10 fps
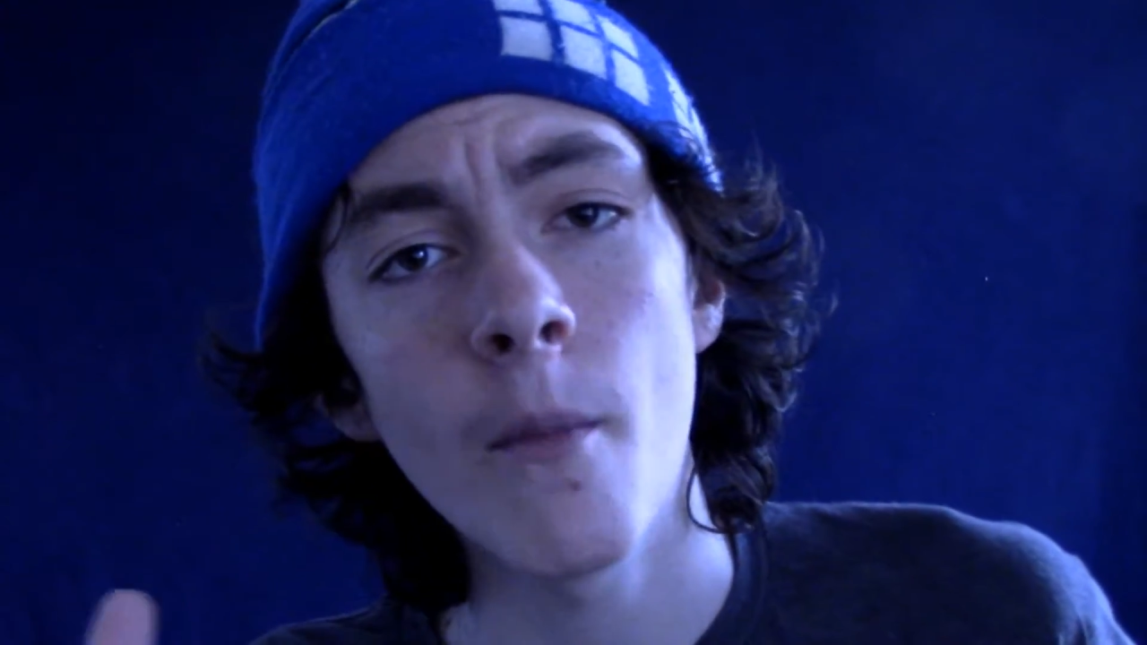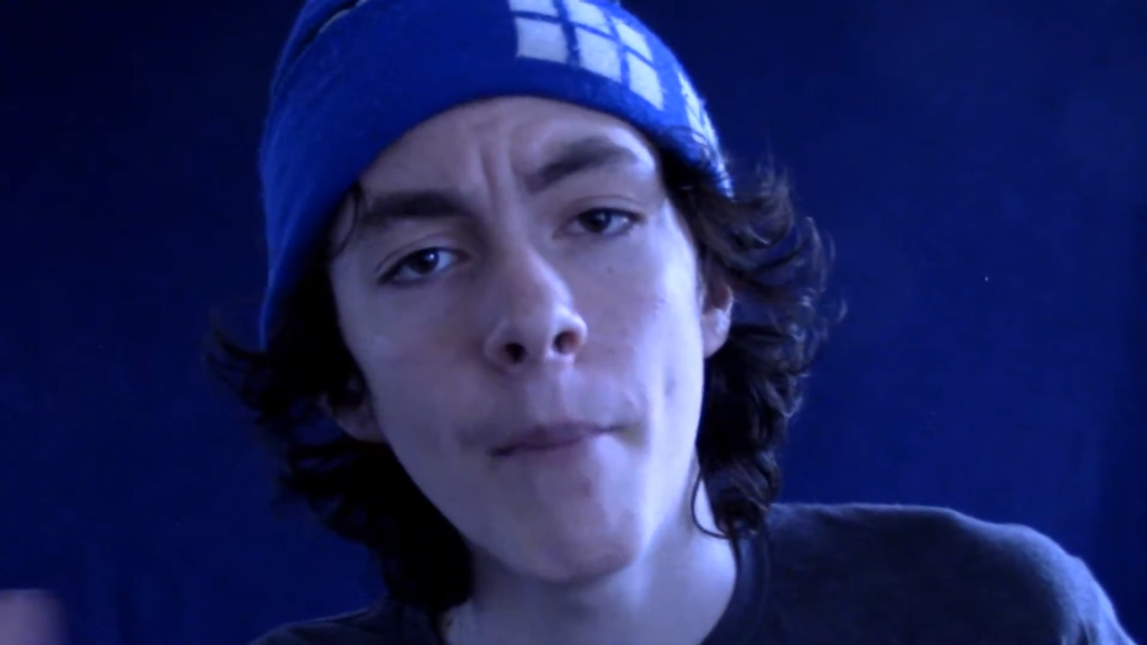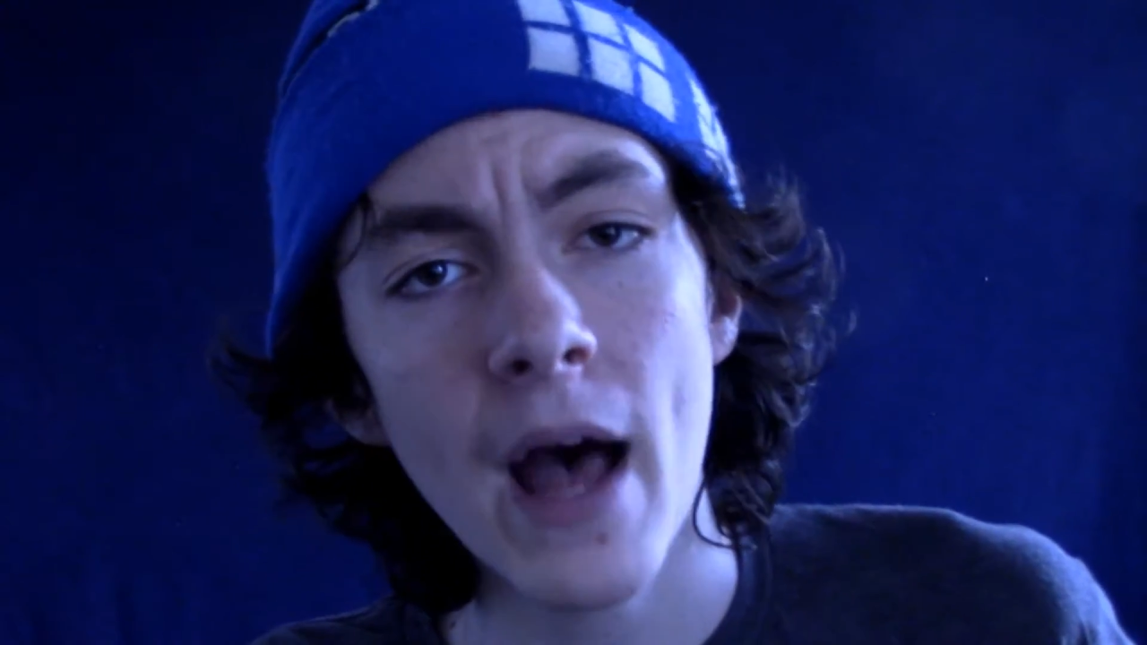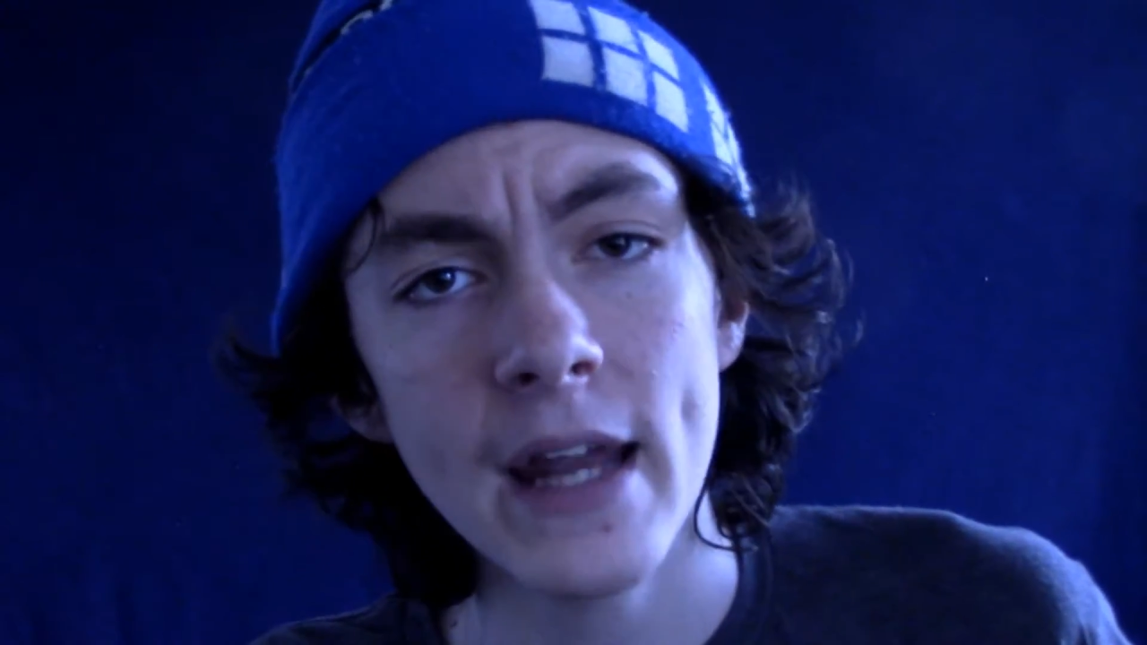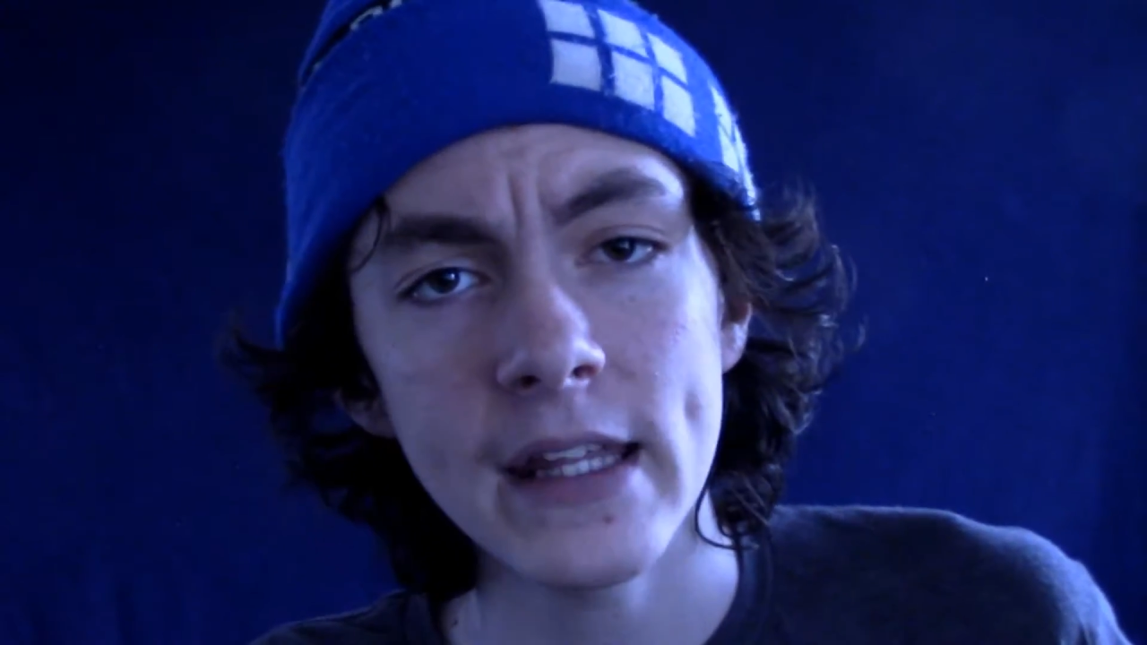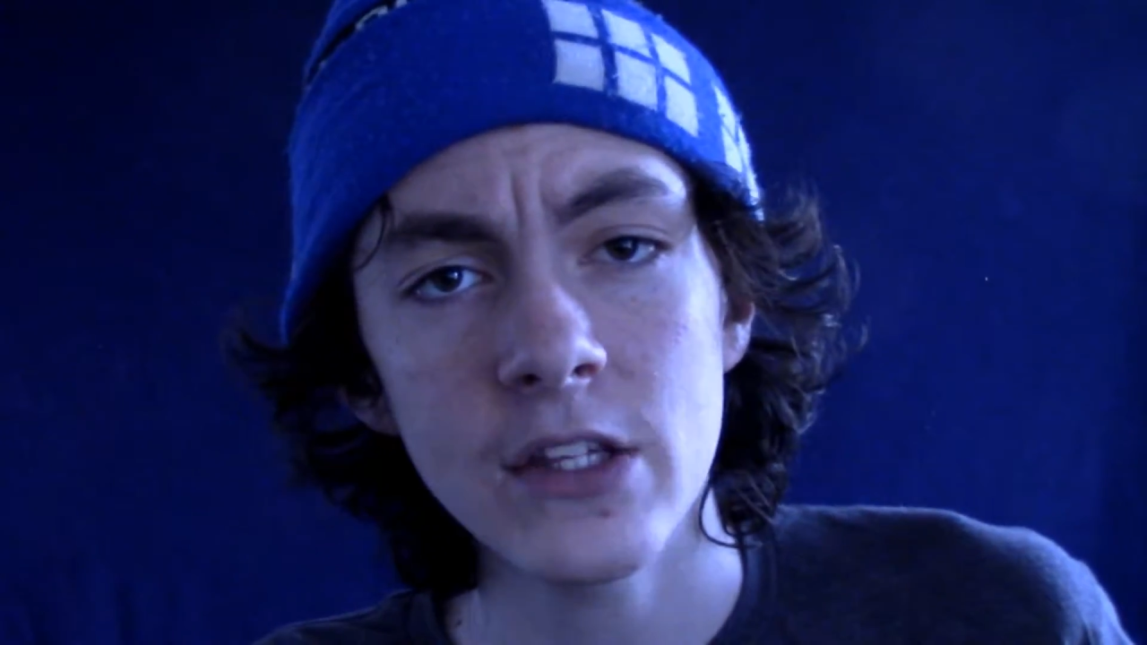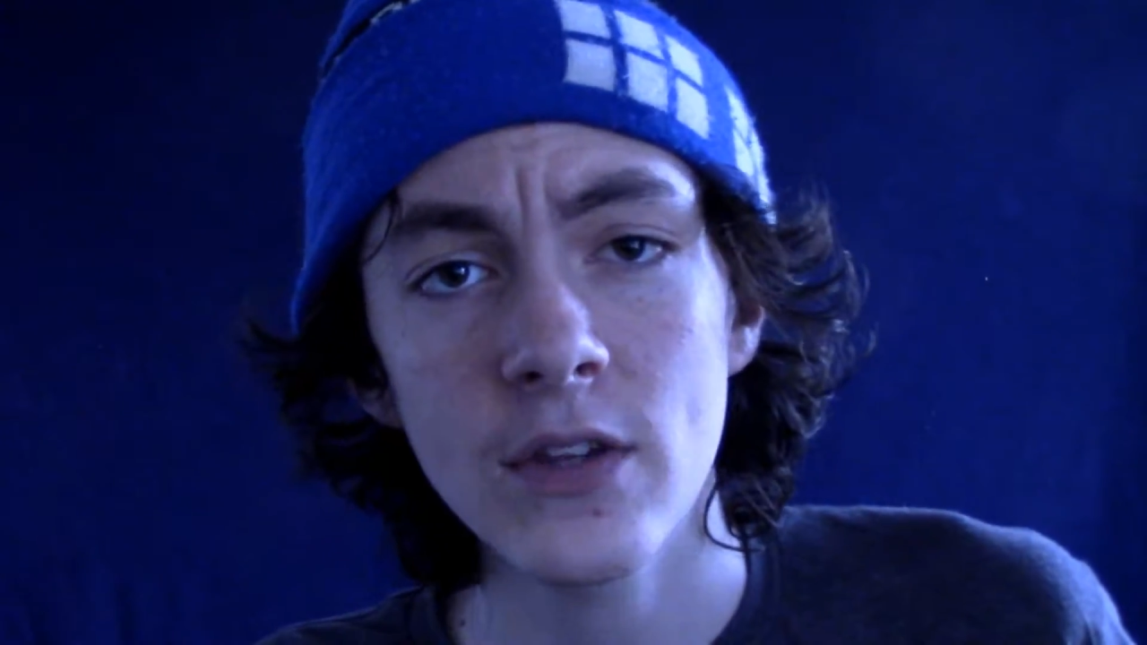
no bodies,